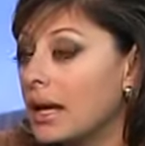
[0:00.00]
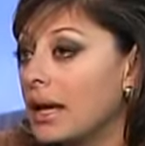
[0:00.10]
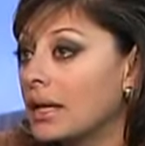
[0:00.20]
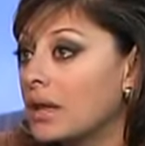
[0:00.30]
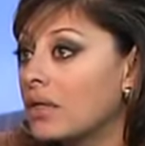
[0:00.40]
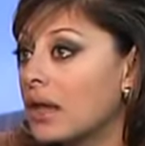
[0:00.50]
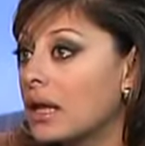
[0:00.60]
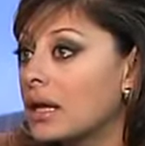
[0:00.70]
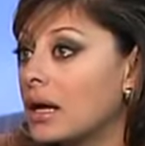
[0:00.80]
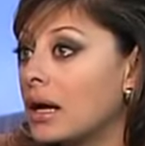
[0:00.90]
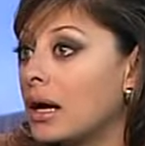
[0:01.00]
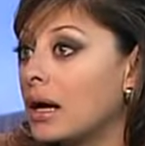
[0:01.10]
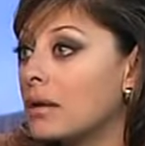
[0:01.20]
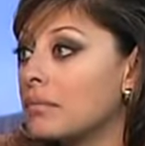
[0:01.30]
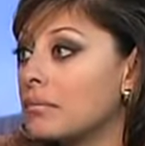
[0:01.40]
And I think
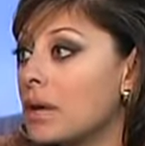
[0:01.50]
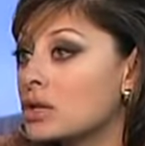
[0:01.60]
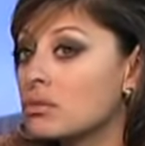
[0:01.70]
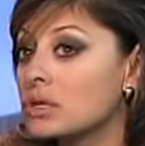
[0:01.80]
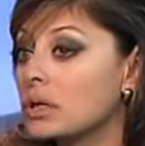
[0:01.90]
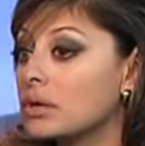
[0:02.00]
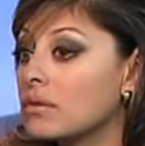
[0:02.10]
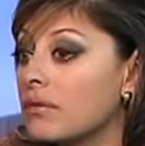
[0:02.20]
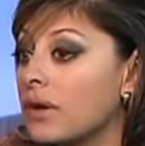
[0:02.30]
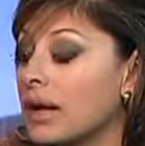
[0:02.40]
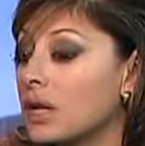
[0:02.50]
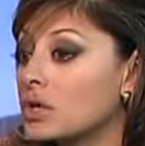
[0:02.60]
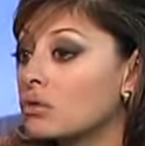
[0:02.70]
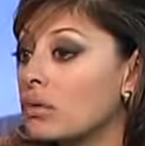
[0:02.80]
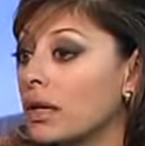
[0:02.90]
uh, as a result of the
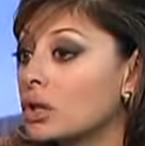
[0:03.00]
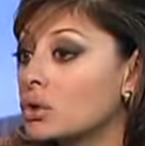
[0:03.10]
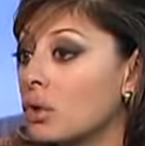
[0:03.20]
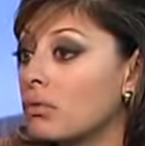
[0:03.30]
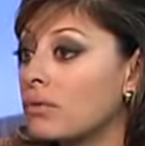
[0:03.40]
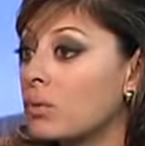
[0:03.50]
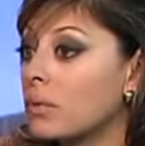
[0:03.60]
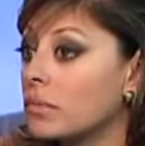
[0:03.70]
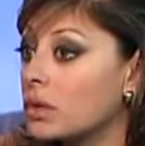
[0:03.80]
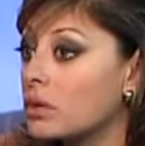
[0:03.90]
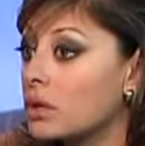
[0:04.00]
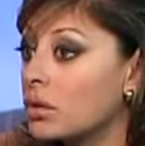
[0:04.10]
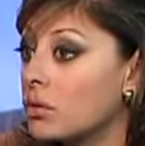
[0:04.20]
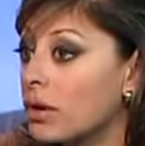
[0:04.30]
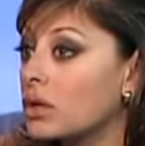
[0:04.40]
financial regulatory reform, the, the
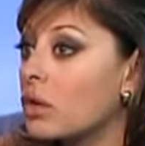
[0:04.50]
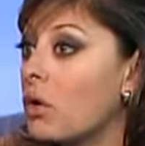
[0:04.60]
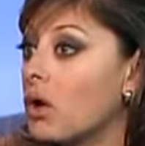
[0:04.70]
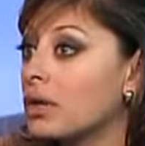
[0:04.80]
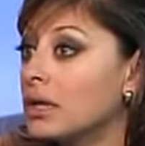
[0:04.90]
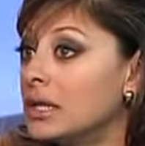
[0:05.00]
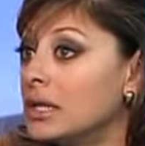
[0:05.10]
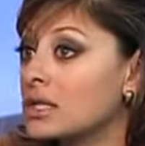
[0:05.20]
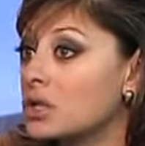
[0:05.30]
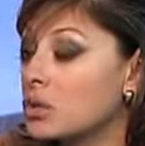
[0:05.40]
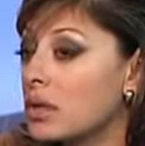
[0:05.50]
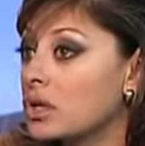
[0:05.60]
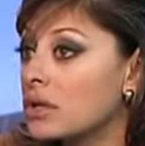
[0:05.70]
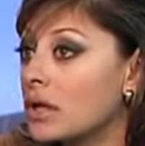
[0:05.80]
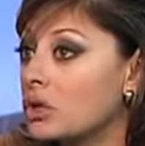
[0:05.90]
credit card
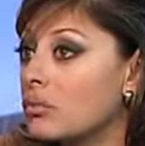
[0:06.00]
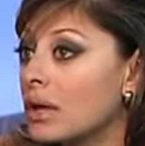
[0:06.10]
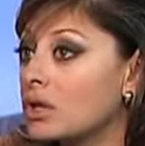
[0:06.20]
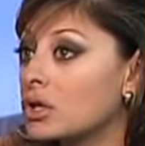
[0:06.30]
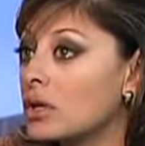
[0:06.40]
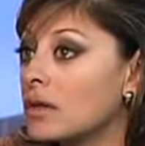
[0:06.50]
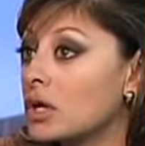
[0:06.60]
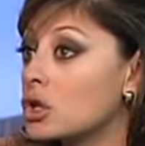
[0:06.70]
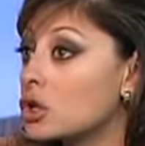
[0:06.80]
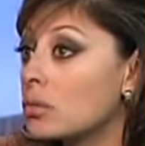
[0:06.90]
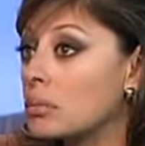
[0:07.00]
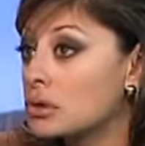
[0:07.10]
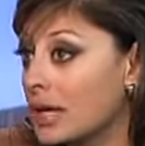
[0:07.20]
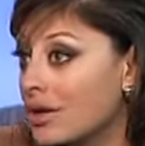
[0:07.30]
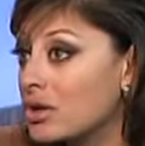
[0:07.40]
situation that you mentioned, the Consumer
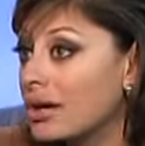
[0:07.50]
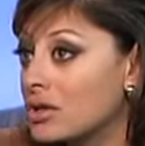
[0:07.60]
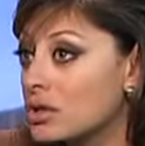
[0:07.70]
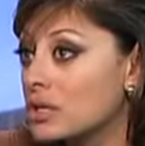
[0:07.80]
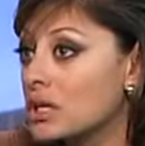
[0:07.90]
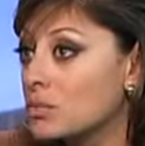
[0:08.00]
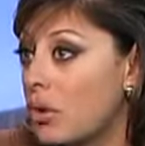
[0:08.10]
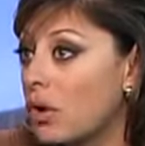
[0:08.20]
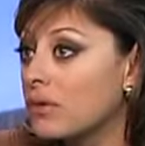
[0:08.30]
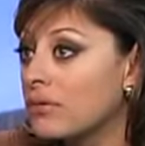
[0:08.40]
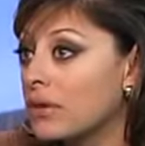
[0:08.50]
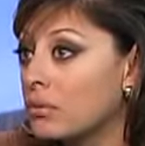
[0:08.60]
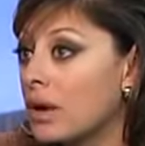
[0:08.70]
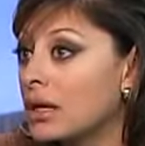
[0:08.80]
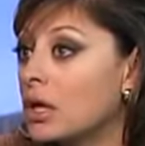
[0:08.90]
Protection Agency as part of
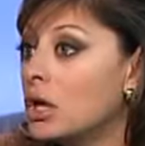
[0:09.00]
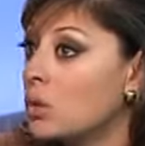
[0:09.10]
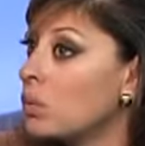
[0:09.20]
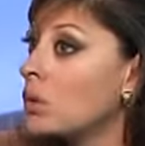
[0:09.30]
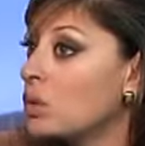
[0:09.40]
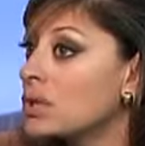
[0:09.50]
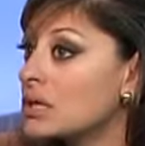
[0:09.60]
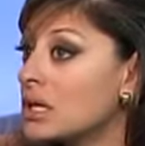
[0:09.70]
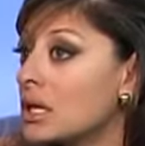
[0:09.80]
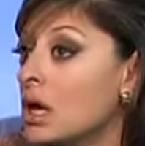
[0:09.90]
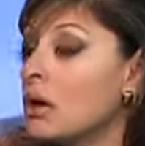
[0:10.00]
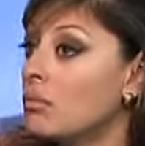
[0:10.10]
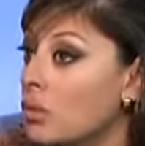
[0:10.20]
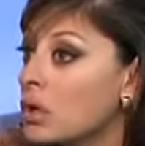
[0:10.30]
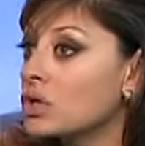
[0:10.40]
FINREG, we will see
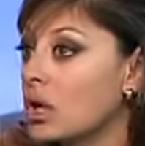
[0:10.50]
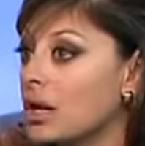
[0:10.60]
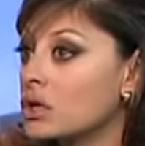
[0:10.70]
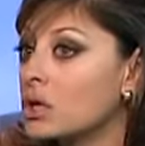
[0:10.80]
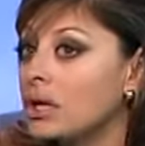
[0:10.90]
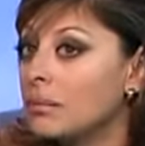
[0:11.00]
more change.